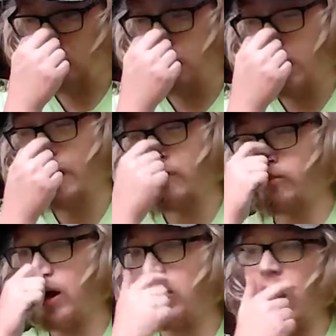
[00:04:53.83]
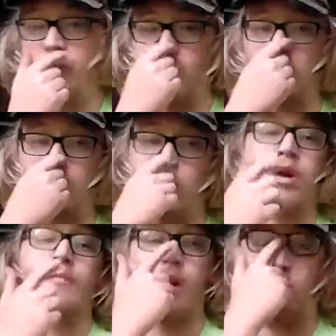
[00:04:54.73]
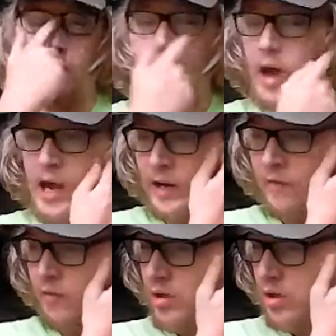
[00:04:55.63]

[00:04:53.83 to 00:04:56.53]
pickup trucks ever come alive,